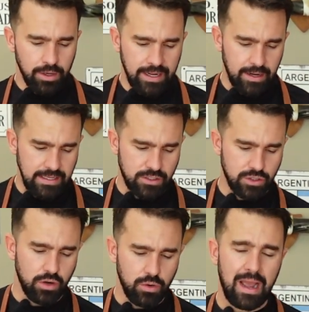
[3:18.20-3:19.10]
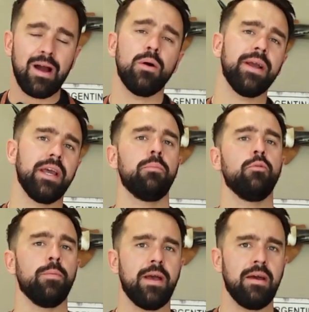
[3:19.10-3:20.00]
Okay guys, so how am I going
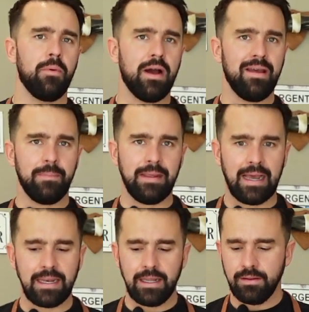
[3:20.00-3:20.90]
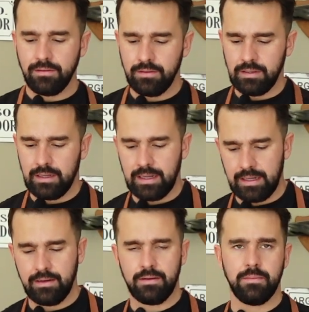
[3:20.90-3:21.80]
to prepare my picanha
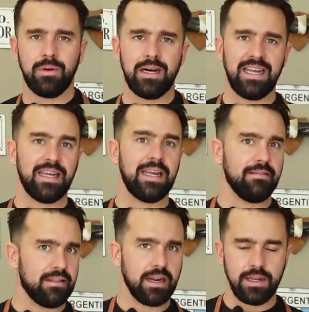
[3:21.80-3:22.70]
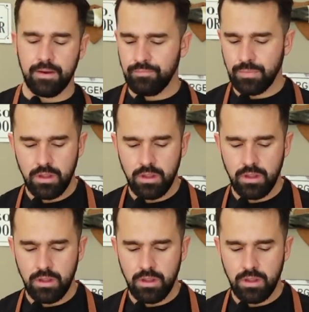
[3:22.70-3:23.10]
and my entraña?